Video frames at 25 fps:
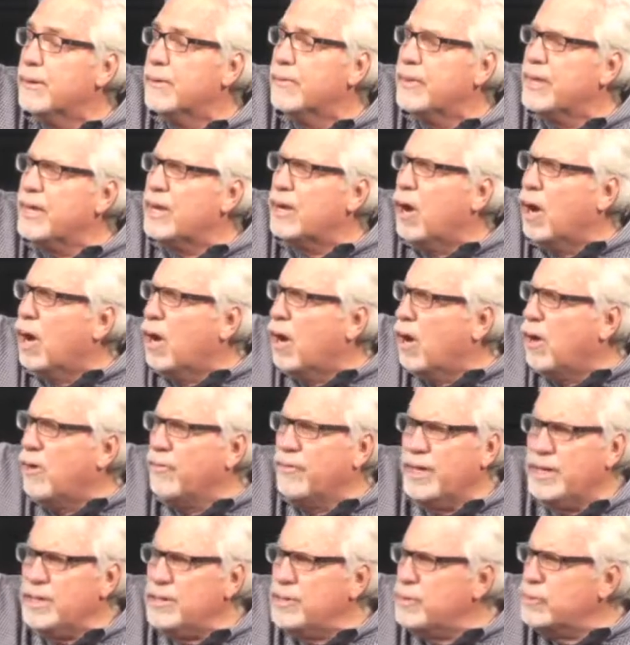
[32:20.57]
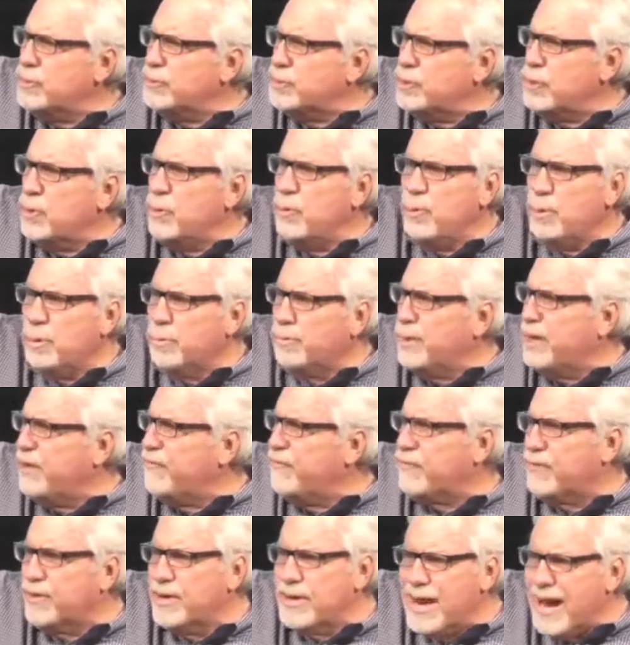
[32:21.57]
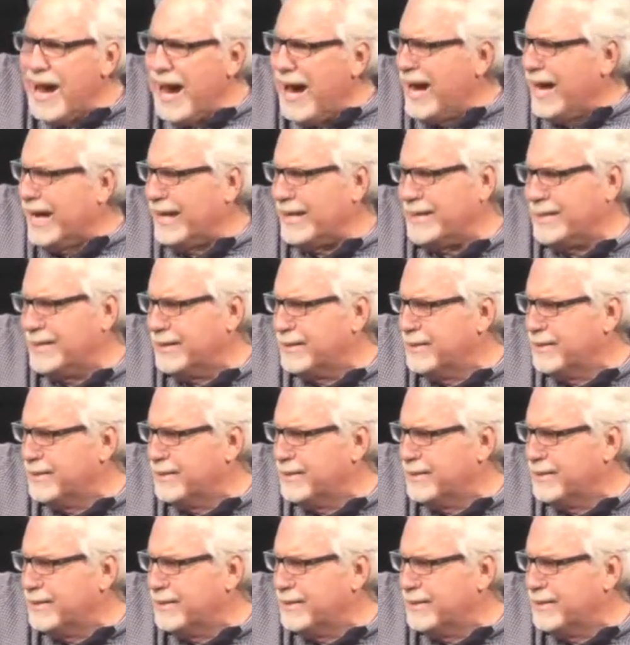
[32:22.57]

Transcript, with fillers: then all that you do will be for naught.